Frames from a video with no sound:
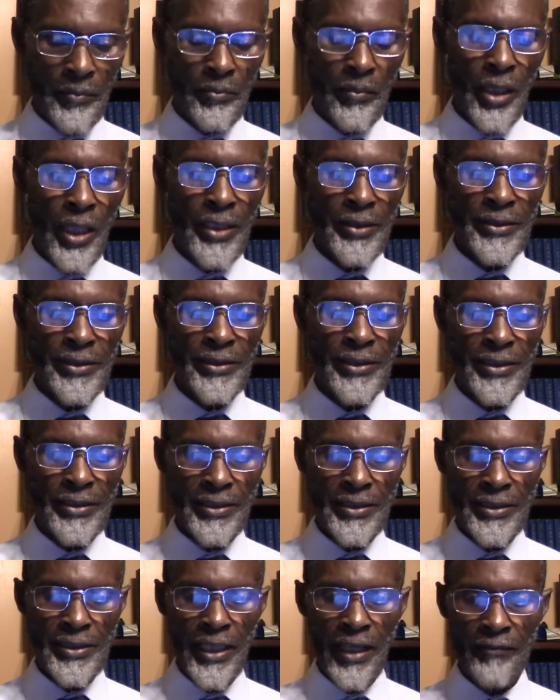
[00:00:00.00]
but the
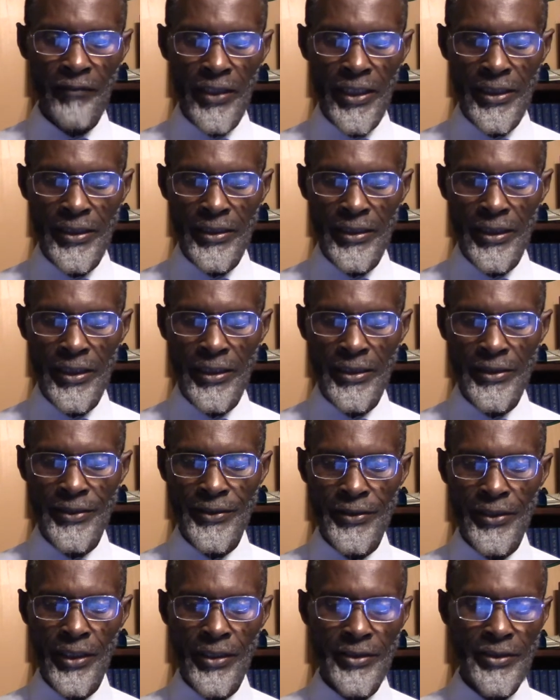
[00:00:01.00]
seven
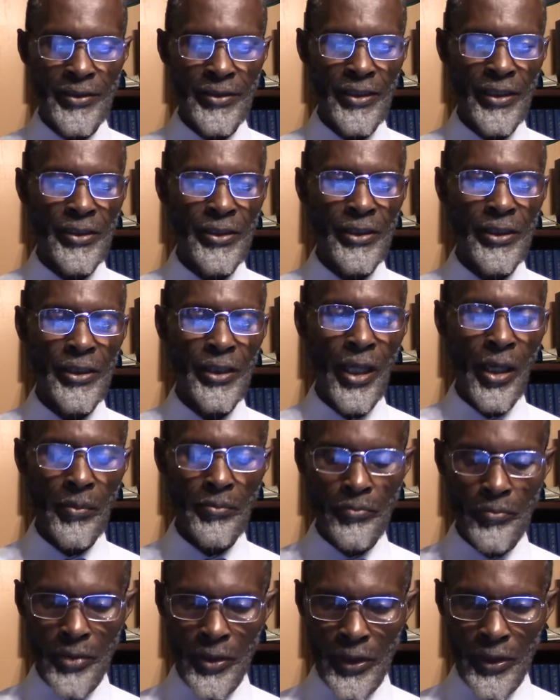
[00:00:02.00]
is just a
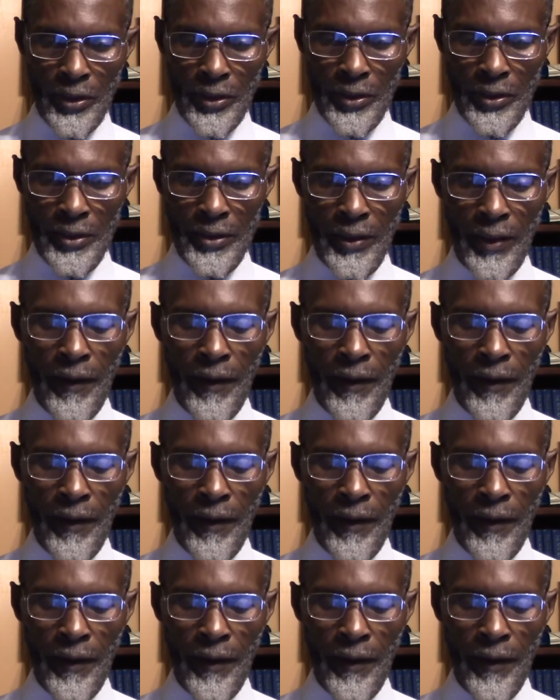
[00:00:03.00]
number